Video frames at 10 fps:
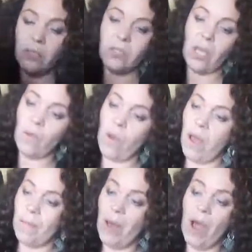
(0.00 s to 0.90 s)
So
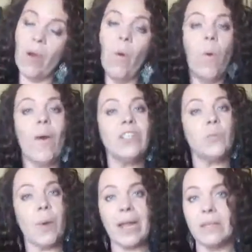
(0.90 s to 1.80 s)
I
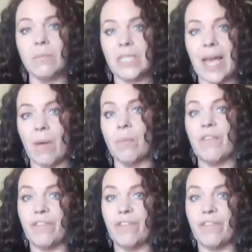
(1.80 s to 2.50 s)
always spray them down